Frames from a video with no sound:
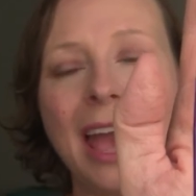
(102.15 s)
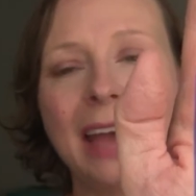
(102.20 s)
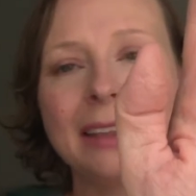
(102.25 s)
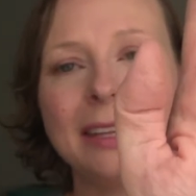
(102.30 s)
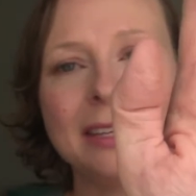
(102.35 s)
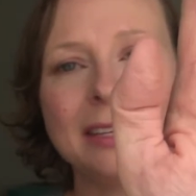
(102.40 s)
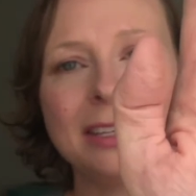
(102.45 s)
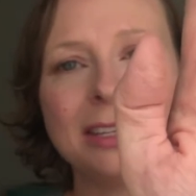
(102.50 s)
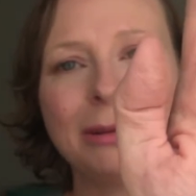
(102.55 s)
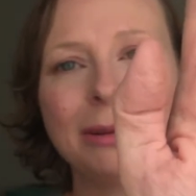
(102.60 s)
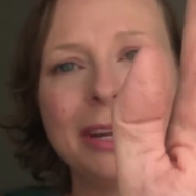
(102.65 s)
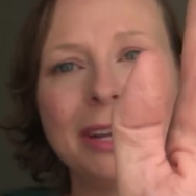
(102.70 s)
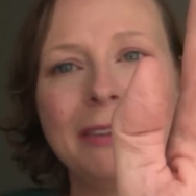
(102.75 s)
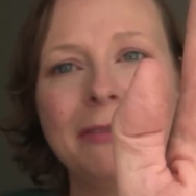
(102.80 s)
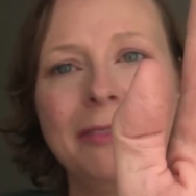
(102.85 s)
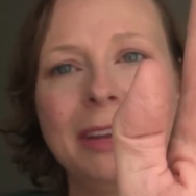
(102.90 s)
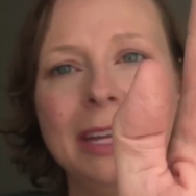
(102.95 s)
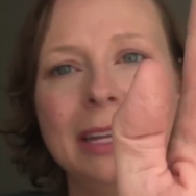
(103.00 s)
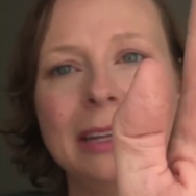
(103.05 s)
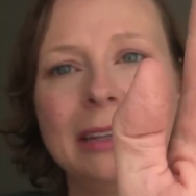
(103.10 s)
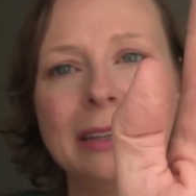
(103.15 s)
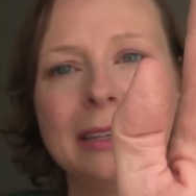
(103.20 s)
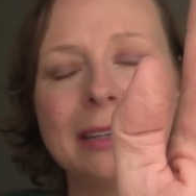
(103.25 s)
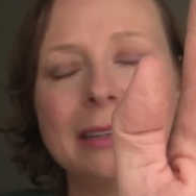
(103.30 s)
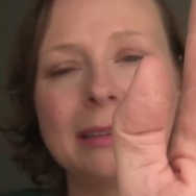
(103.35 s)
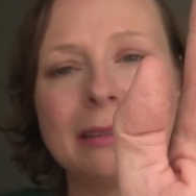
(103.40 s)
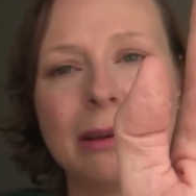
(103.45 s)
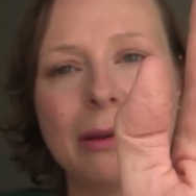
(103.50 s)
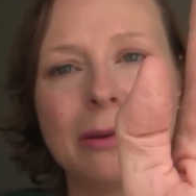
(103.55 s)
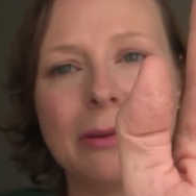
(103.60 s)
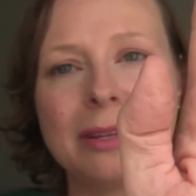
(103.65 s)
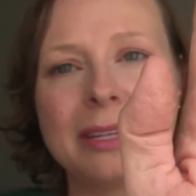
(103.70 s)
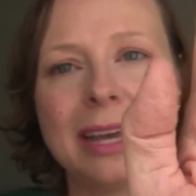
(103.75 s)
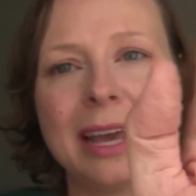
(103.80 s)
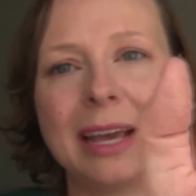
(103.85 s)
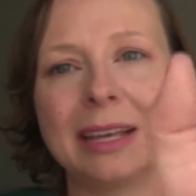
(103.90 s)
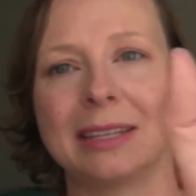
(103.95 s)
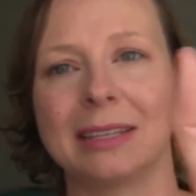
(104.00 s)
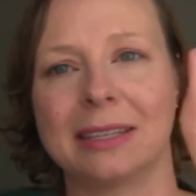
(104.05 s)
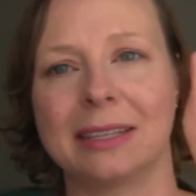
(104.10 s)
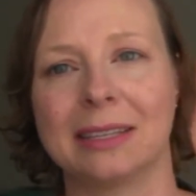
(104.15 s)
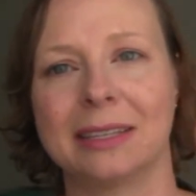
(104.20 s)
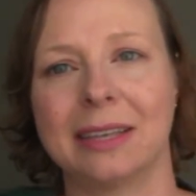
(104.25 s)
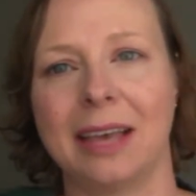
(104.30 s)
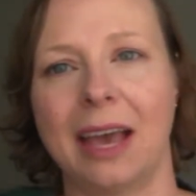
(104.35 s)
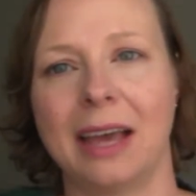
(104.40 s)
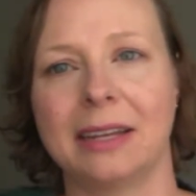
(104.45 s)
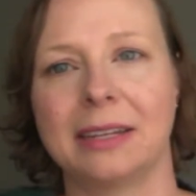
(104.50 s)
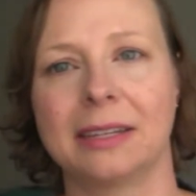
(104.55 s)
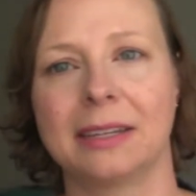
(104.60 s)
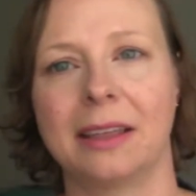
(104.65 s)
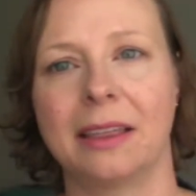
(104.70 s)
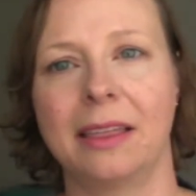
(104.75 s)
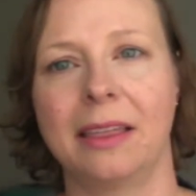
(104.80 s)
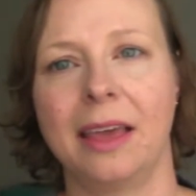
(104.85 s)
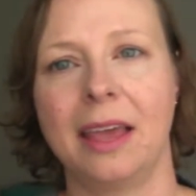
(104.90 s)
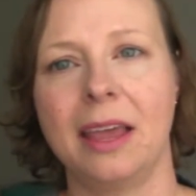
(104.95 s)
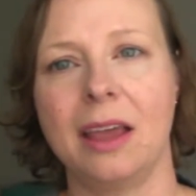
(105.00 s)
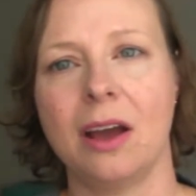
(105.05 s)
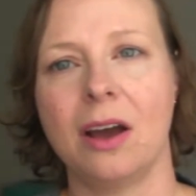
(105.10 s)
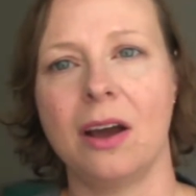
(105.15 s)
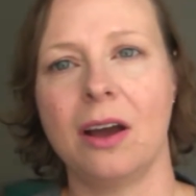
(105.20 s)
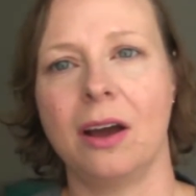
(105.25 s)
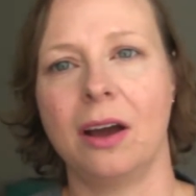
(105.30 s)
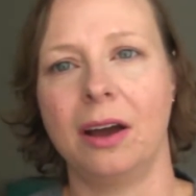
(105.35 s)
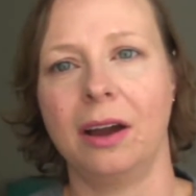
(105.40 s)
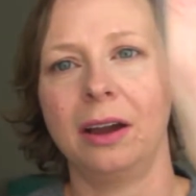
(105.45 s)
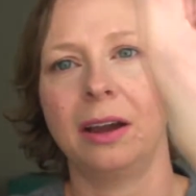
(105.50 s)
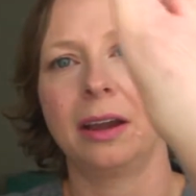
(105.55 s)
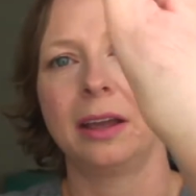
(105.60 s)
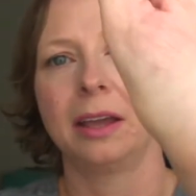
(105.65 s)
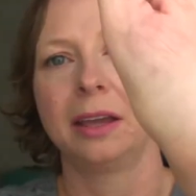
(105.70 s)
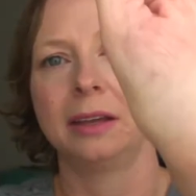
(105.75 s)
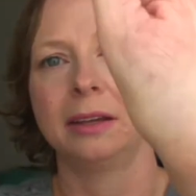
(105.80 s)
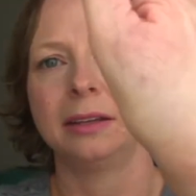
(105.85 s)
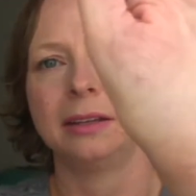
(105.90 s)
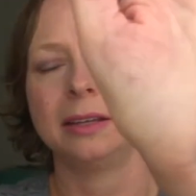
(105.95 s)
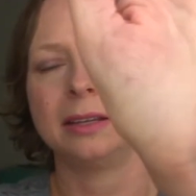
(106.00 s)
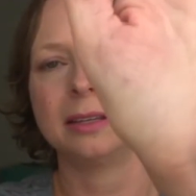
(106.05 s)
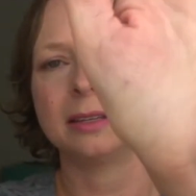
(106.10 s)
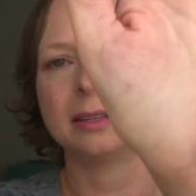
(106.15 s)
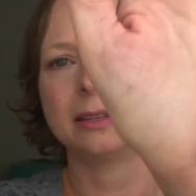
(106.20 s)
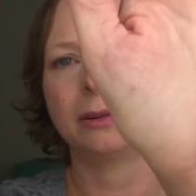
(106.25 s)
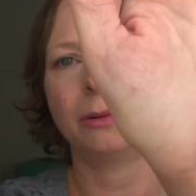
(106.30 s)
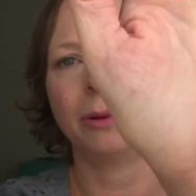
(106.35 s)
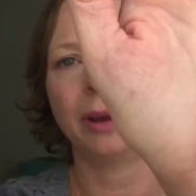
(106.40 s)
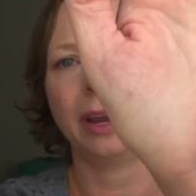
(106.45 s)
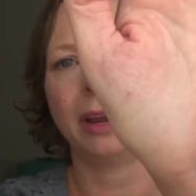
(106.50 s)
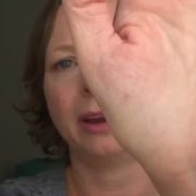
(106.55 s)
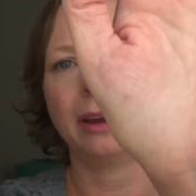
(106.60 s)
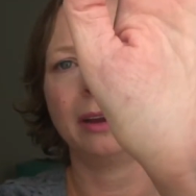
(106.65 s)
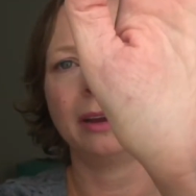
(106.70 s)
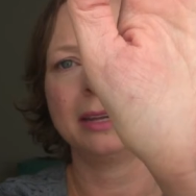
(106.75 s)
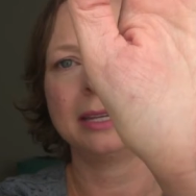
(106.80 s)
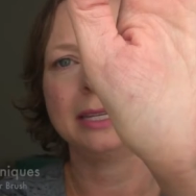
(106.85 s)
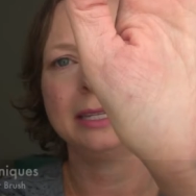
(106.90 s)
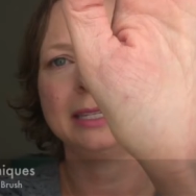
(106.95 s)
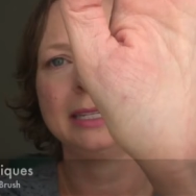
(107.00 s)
And these two are conveniently sold as a set. They are the square